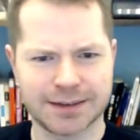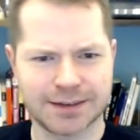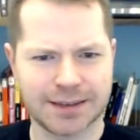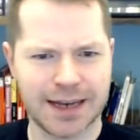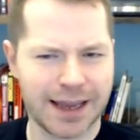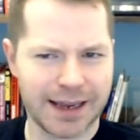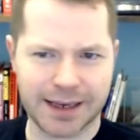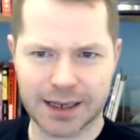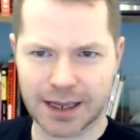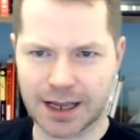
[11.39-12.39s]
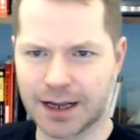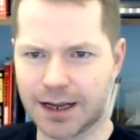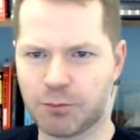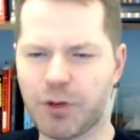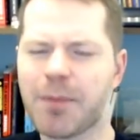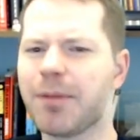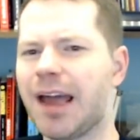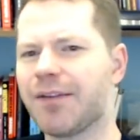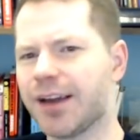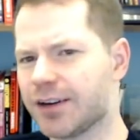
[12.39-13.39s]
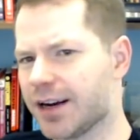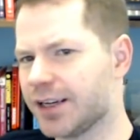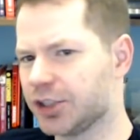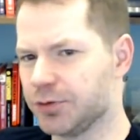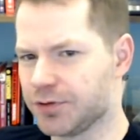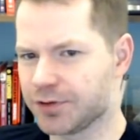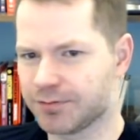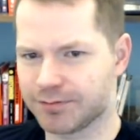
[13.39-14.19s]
Today, um, we may be having internet issues.